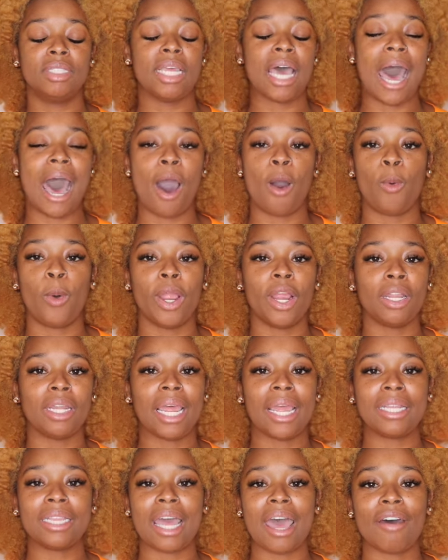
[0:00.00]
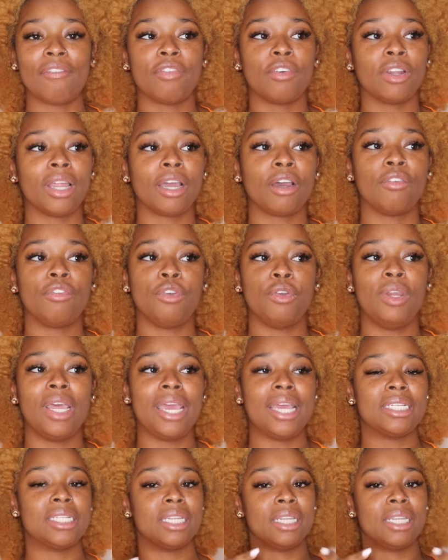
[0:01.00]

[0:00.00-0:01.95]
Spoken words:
I'll wear it like that for like a few days.